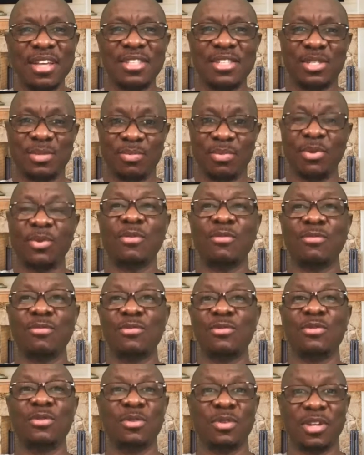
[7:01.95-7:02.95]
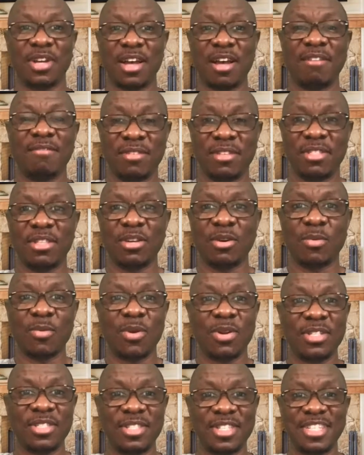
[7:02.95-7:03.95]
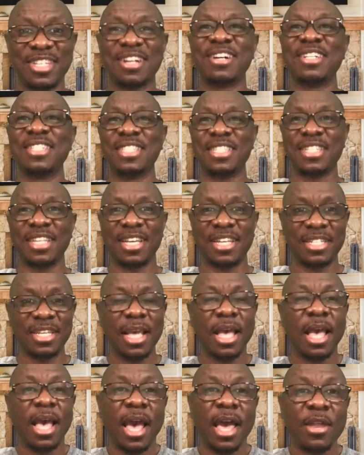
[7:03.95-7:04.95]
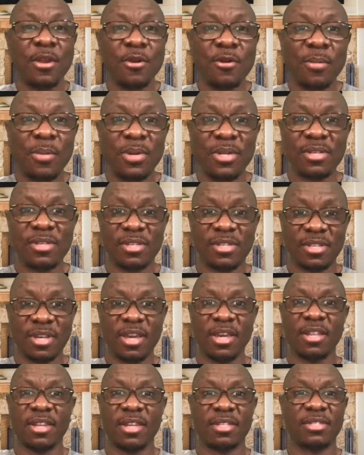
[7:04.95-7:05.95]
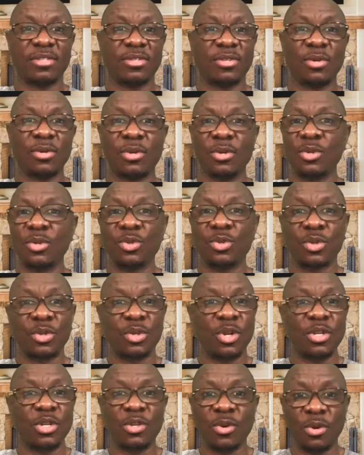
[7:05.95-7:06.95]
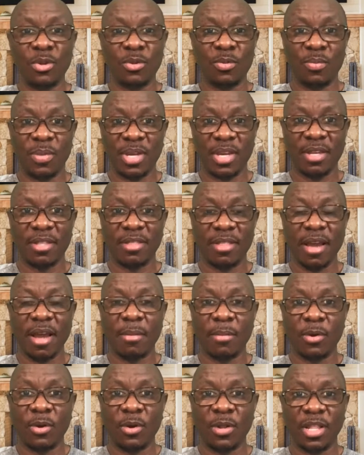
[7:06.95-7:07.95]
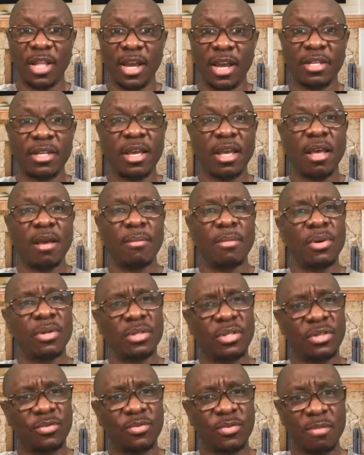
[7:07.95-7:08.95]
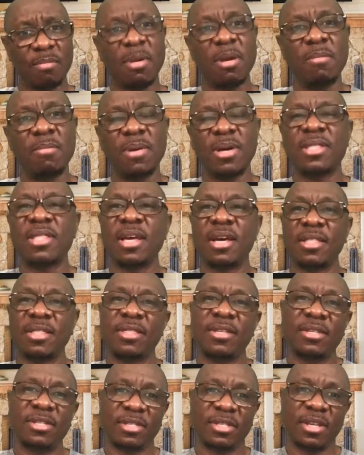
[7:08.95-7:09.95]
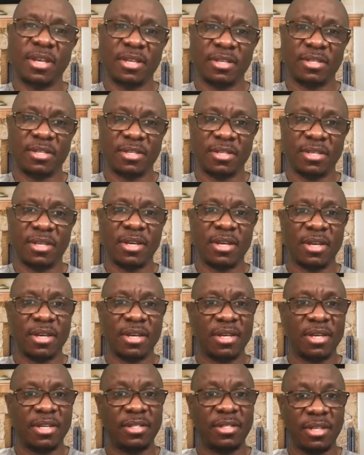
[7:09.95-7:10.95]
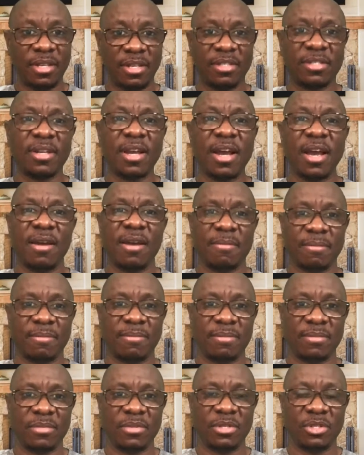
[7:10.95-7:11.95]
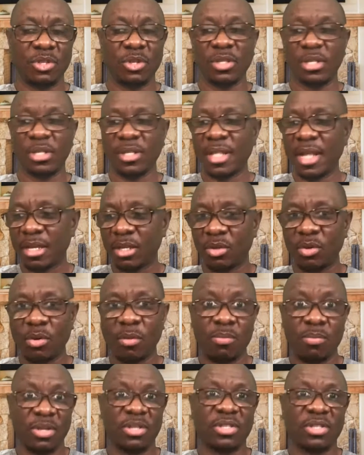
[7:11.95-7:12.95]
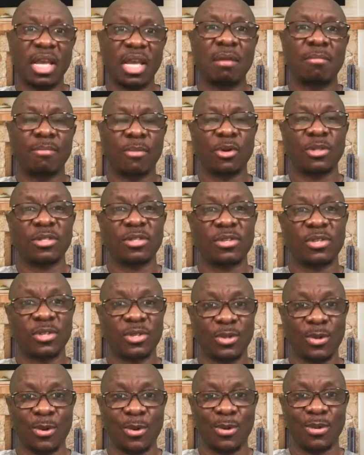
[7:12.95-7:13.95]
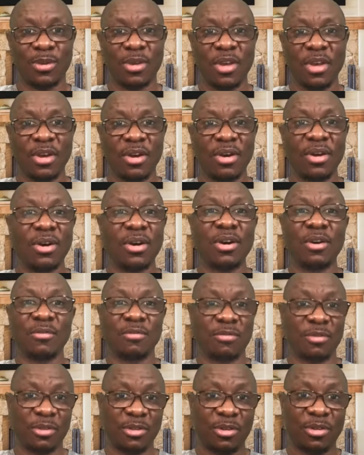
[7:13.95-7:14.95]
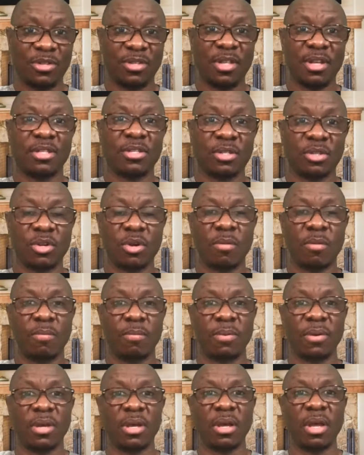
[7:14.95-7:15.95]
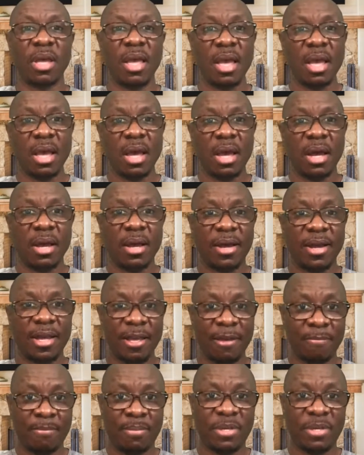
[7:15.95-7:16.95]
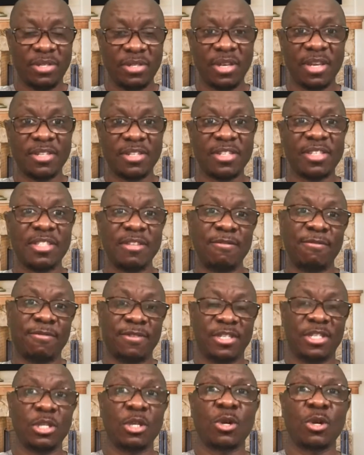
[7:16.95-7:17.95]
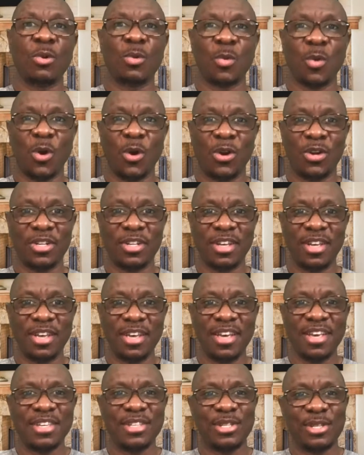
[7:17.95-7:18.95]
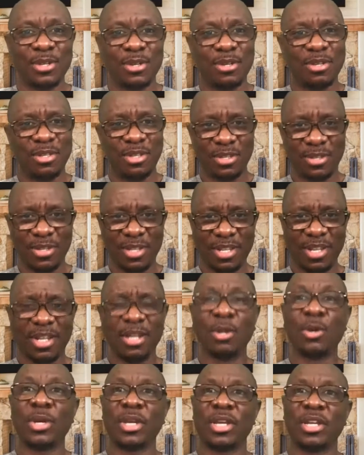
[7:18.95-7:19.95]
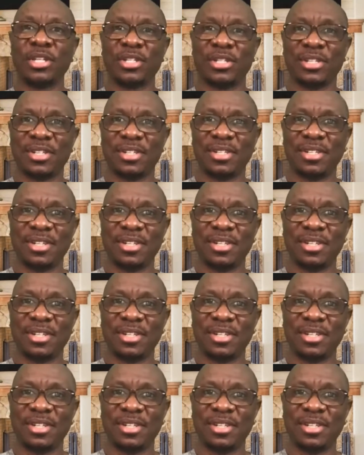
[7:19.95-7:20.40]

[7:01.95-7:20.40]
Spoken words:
is beautiful, you're having the quality content and nobody's saying it, so you're not going to make a dime online. But remember that this takes it takes time, just like your bricks and mortar store, or if you're just starting up a business in the physical world. So you need a location.